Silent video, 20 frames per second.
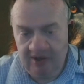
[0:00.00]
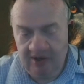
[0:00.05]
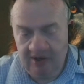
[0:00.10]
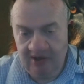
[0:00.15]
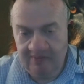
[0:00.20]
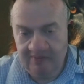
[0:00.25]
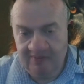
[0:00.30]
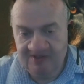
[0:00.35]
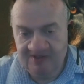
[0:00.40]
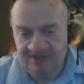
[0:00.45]

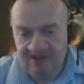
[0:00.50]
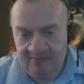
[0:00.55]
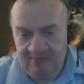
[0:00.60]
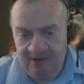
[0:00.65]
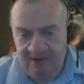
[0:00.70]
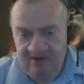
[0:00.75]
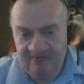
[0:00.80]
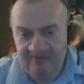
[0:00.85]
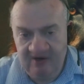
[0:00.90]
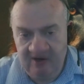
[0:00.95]
hype, as I
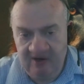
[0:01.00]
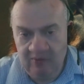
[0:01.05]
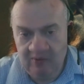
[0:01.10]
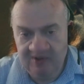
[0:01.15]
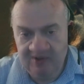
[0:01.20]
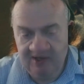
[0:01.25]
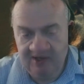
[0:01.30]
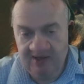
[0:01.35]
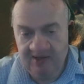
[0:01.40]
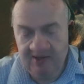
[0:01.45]
made a video on
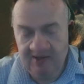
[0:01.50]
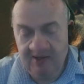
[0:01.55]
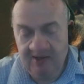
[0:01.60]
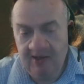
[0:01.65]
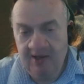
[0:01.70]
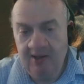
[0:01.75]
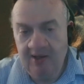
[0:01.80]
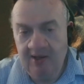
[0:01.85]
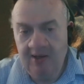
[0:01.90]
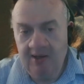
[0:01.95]
that.
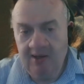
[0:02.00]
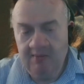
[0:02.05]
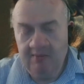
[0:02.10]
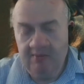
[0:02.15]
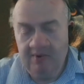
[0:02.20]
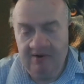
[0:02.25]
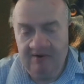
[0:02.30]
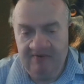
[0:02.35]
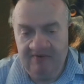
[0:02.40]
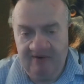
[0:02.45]

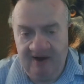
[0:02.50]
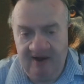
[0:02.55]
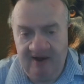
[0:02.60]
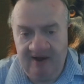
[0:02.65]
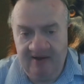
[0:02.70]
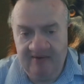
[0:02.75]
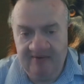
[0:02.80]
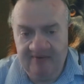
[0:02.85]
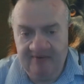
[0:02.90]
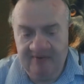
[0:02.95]
But if I
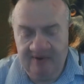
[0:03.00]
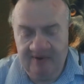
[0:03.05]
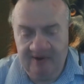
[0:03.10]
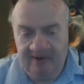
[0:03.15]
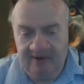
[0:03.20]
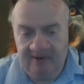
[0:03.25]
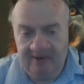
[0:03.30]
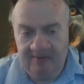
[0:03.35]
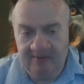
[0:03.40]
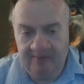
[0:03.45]
have
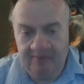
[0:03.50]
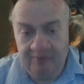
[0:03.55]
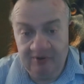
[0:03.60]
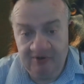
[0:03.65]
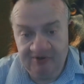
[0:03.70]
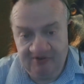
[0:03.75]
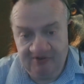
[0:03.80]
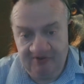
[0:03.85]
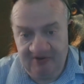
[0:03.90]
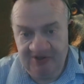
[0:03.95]
a
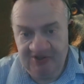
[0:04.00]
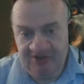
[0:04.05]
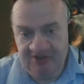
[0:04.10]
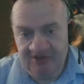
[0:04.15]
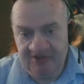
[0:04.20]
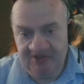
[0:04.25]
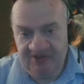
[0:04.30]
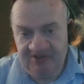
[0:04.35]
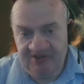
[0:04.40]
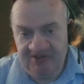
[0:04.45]

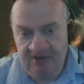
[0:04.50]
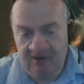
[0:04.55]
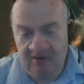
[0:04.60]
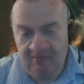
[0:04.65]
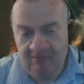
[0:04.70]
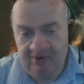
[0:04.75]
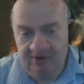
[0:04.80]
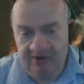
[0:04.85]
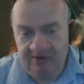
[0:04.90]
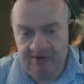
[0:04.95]
preservation DDR
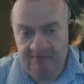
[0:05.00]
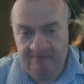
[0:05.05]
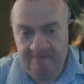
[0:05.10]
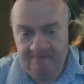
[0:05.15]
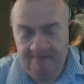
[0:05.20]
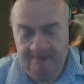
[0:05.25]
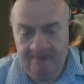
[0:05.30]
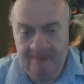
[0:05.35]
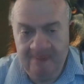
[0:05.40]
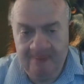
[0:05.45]
breeder,
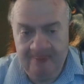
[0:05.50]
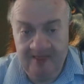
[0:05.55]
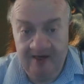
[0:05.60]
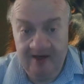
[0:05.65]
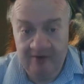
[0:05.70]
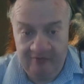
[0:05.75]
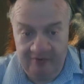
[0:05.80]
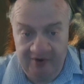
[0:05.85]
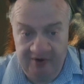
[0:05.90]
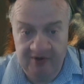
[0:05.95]

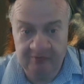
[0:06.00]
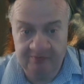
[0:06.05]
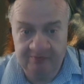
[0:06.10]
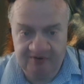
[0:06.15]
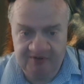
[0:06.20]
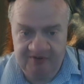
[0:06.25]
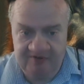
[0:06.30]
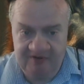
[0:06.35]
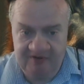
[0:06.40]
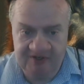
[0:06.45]
a real
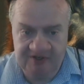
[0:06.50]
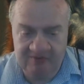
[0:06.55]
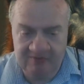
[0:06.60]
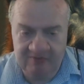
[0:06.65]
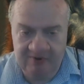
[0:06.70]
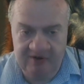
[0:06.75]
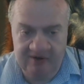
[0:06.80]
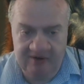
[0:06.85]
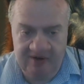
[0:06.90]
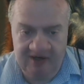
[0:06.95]
preservation
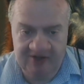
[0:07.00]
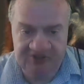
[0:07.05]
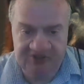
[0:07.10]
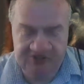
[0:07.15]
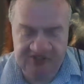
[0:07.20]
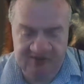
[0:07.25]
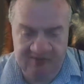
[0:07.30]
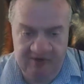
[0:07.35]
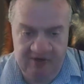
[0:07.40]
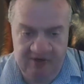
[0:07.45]
breeder, not
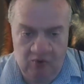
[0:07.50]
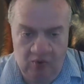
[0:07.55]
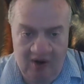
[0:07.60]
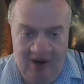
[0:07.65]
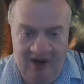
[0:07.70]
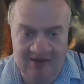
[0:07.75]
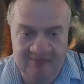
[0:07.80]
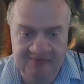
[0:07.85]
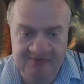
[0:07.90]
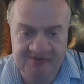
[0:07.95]
just somebody who
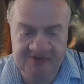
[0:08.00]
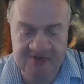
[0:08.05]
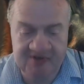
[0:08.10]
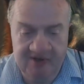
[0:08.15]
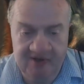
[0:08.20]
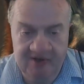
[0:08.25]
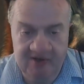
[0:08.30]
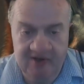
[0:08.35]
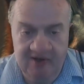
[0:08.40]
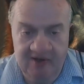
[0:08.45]
hypes
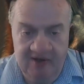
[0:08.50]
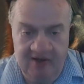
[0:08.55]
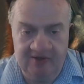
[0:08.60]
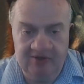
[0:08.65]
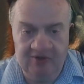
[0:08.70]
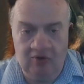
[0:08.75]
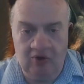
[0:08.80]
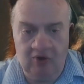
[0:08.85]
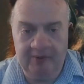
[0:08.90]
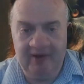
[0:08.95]
a
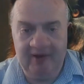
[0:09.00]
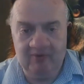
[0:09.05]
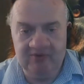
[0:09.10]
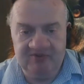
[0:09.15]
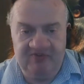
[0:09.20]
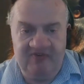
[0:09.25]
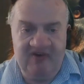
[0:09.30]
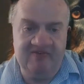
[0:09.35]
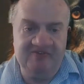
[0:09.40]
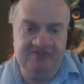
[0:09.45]
dog that was
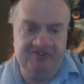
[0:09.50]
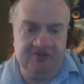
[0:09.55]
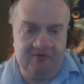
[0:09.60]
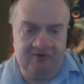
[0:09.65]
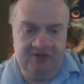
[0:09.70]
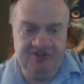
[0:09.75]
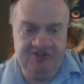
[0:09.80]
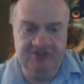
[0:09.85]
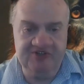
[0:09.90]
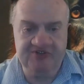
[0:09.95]
5
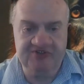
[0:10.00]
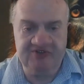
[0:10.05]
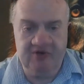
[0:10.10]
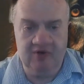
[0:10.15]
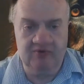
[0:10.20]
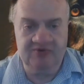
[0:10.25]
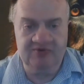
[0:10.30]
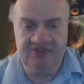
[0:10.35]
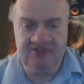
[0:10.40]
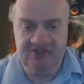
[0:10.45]
generations
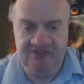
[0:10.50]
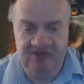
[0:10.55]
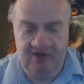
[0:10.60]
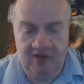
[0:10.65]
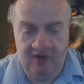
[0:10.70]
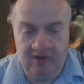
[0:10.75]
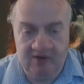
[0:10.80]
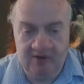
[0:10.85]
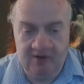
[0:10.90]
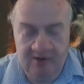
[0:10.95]
ago
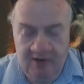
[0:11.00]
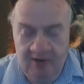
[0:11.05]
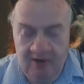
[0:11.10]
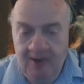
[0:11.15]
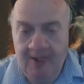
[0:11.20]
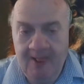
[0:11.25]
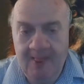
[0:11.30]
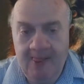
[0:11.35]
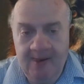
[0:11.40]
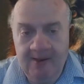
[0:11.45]
DDR.
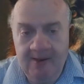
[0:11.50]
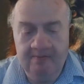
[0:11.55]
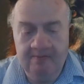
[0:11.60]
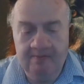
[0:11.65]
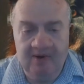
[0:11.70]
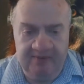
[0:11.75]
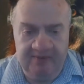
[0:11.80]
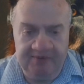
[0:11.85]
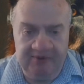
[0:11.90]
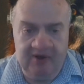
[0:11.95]

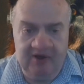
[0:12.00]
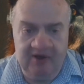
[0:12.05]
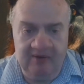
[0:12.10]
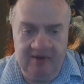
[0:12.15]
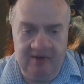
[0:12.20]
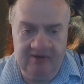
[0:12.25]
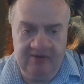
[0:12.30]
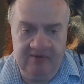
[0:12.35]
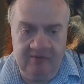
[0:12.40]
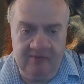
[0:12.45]
But I'm talking
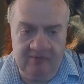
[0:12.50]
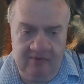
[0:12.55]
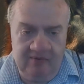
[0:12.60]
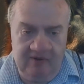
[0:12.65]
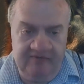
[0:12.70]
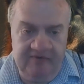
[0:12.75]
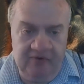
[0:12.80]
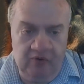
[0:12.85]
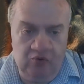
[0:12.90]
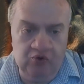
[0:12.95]
about
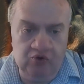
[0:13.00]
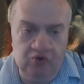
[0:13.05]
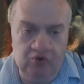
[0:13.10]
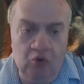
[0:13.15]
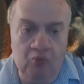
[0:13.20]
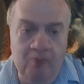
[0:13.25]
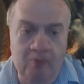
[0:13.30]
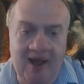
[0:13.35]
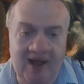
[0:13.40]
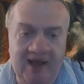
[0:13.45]
if you could go
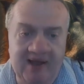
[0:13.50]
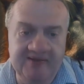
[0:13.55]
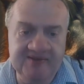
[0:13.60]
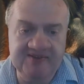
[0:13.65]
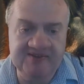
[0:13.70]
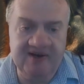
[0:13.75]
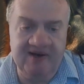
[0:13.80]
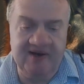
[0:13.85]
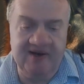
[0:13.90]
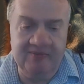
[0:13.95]
back in
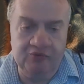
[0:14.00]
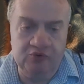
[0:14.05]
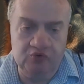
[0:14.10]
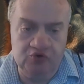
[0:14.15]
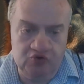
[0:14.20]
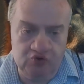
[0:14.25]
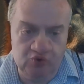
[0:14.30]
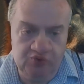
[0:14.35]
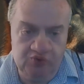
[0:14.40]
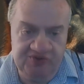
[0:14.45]
time to
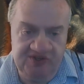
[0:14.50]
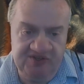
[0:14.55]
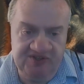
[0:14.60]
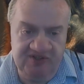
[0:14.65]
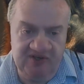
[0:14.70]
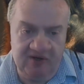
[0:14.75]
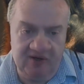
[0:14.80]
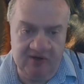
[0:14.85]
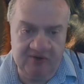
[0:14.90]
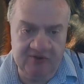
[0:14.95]
true
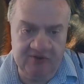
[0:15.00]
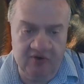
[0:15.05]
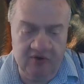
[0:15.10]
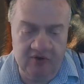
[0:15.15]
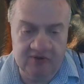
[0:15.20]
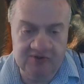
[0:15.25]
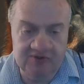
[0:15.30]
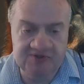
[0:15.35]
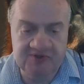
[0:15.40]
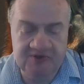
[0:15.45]
DDR
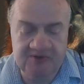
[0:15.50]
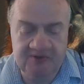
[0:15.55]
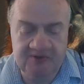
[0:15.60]
dogs,